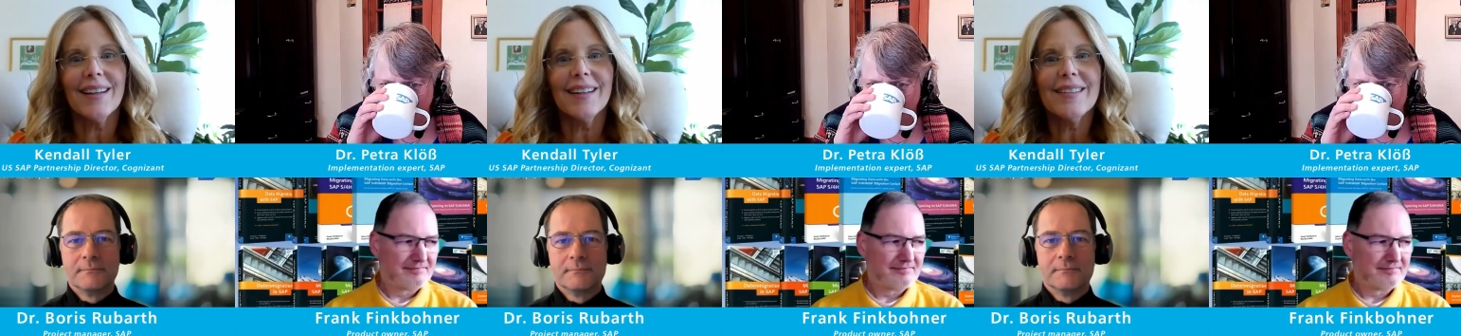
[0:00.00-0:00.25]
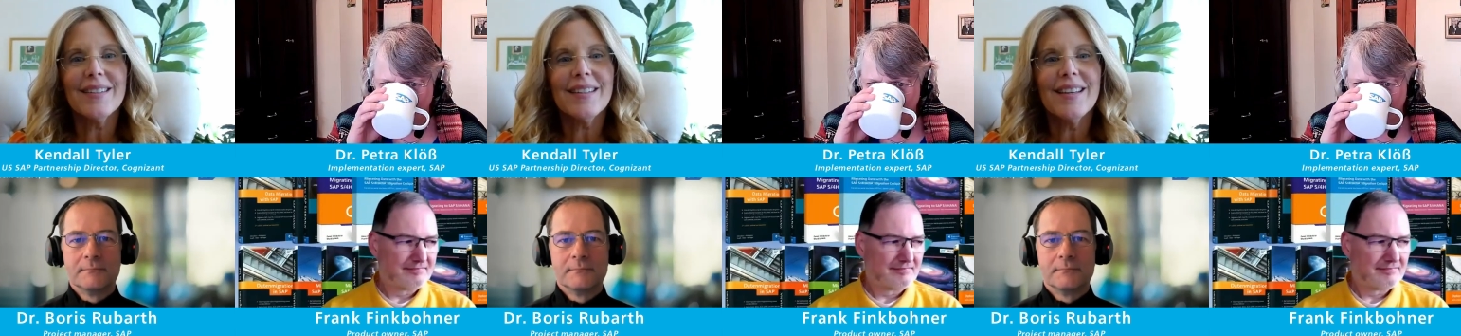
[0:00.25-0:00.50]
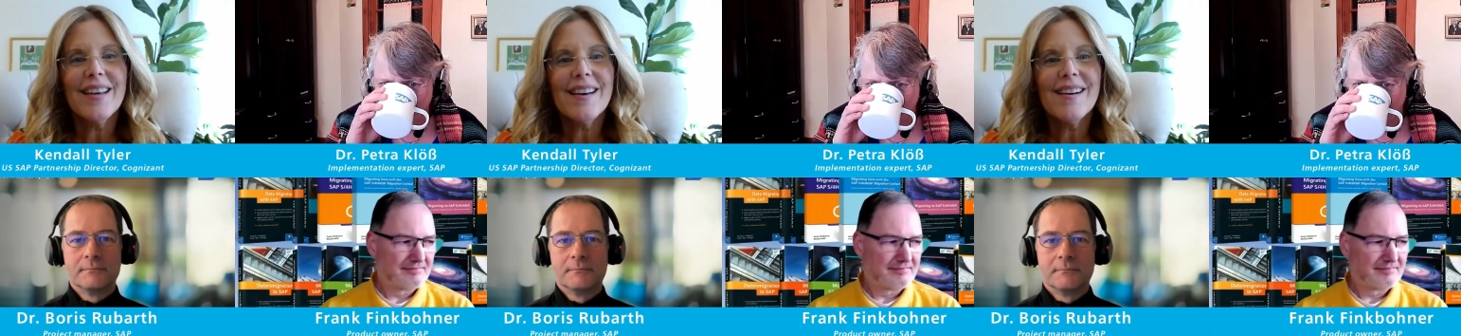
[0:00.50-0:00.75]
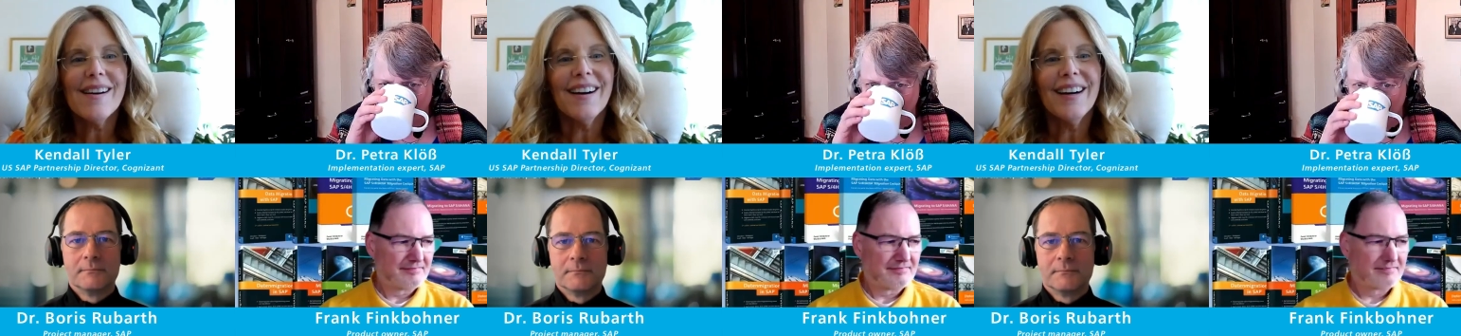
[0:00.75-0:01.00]
Speaker 1: guys.
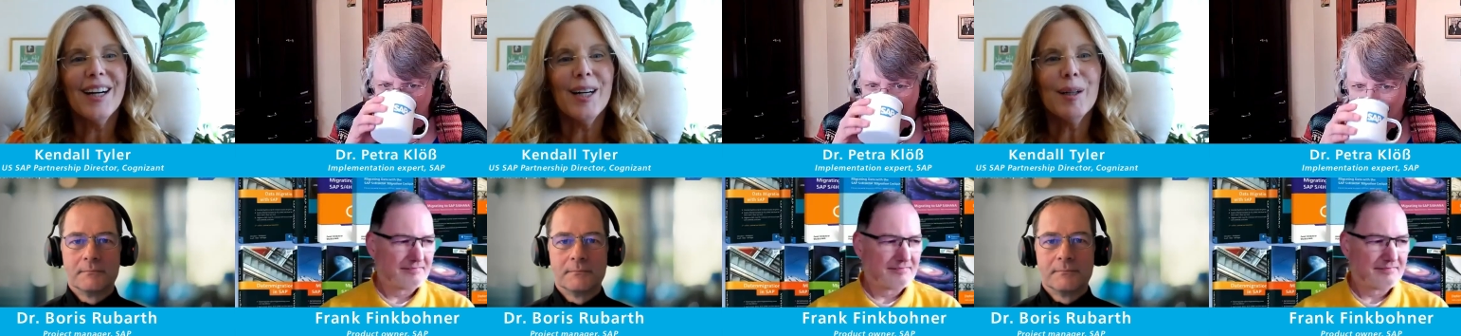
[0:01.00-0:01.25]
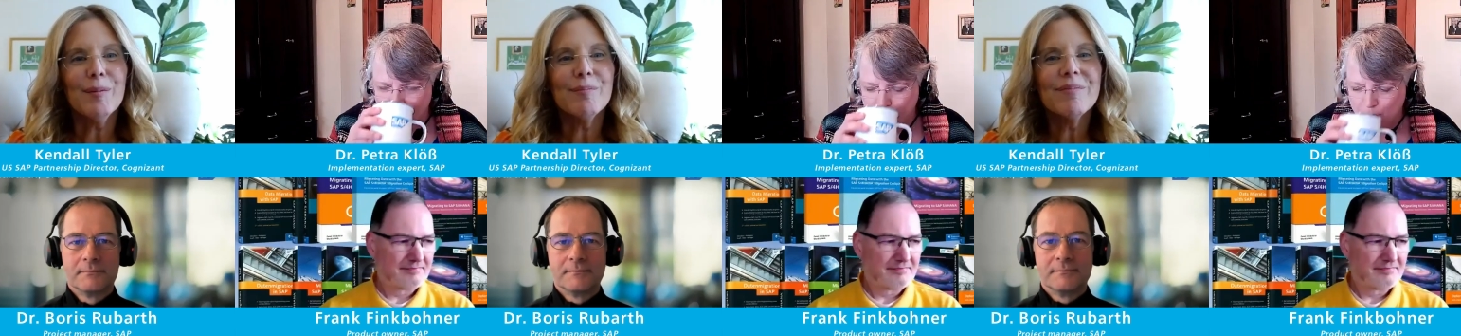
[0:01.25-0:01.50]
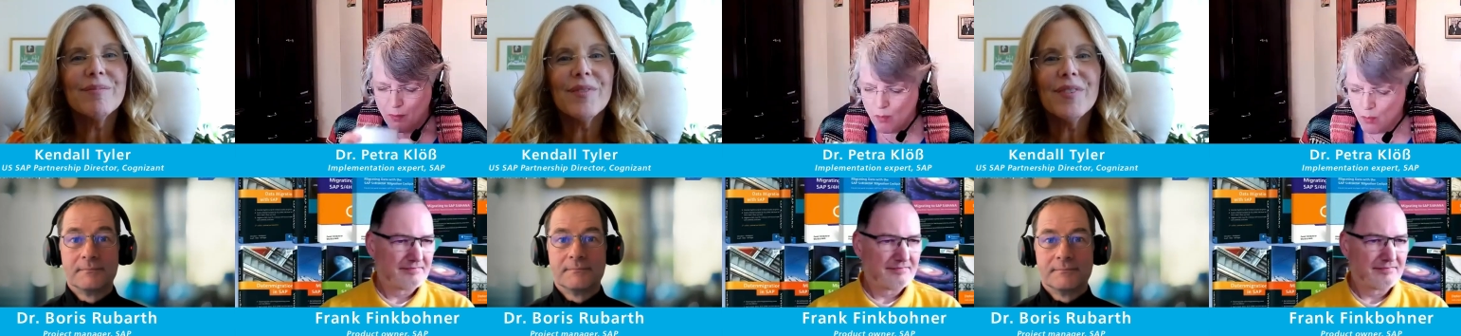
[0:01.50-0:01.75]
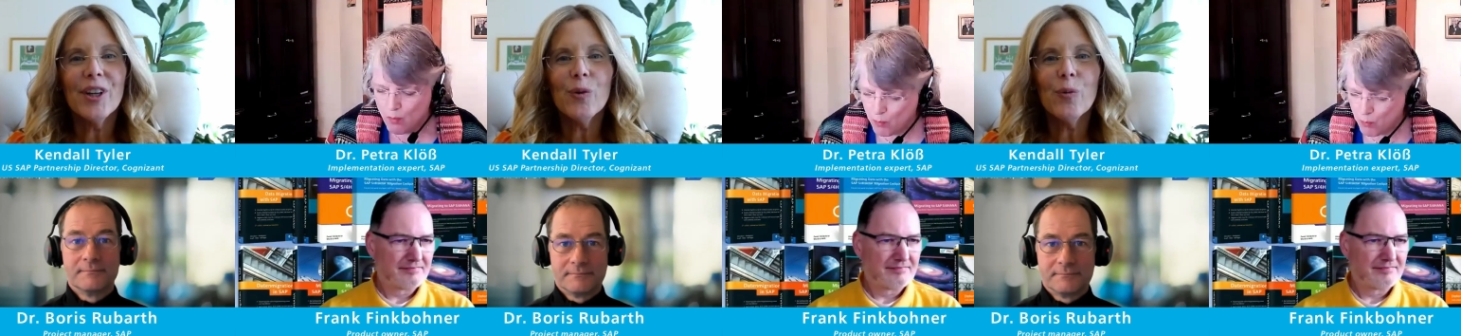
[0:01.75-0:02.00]
Um,
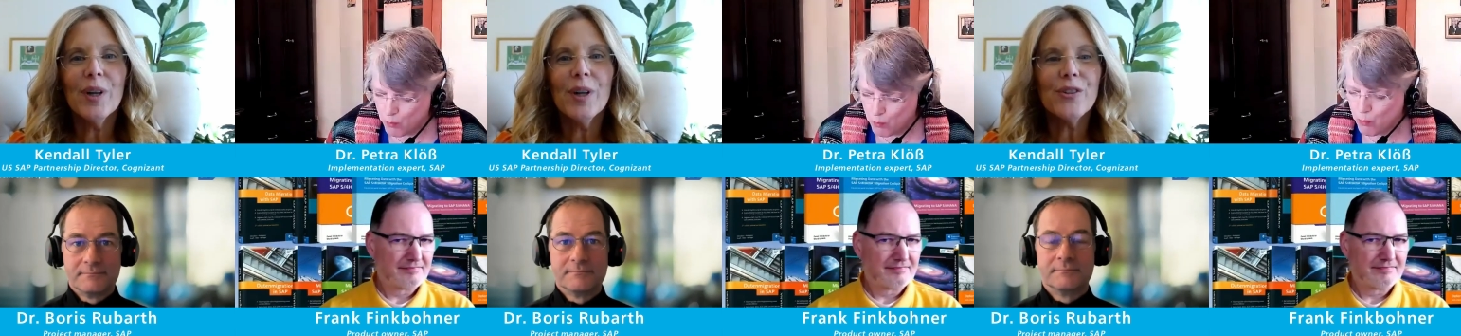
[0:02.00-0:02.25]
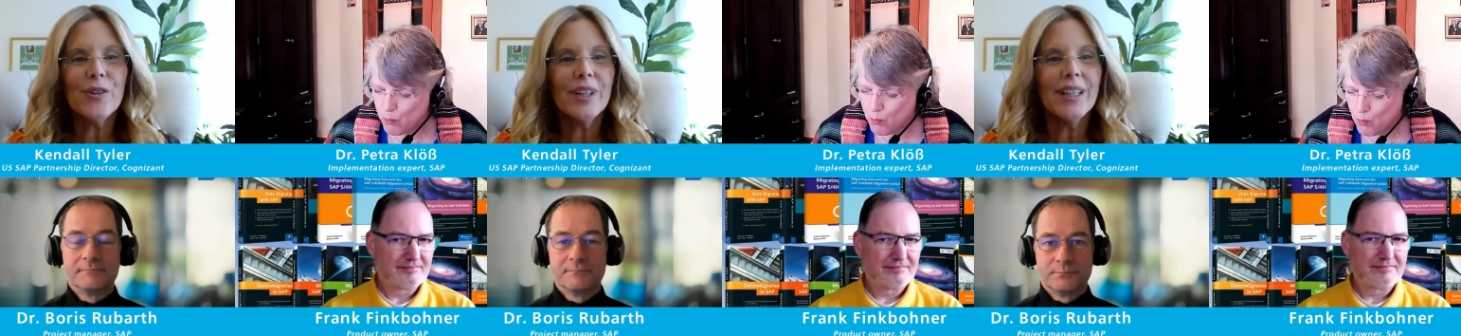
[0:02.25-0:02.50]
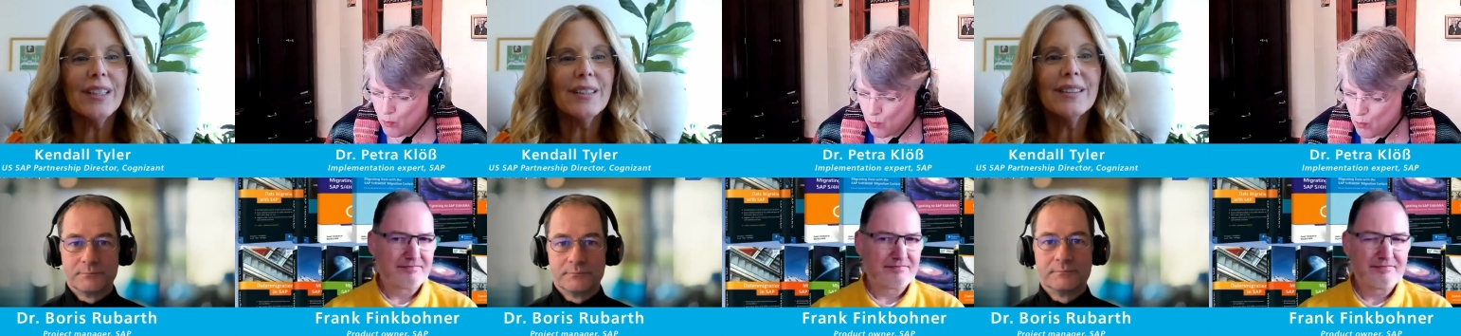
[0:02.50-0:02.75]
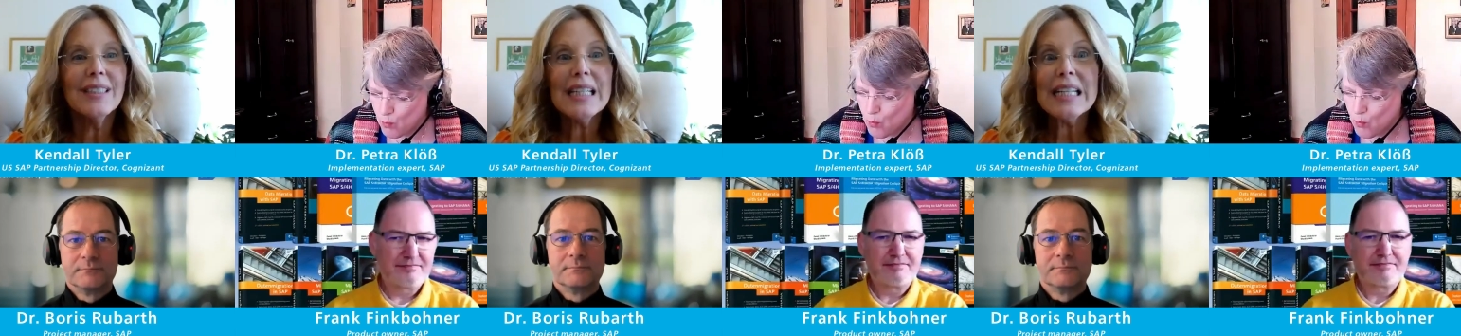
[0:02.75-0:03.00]
they're
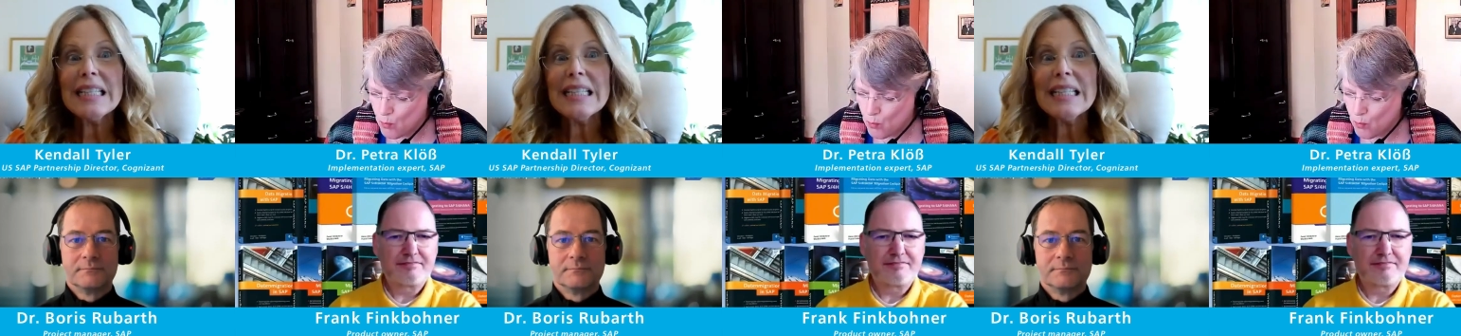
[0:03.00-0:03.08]
wondering,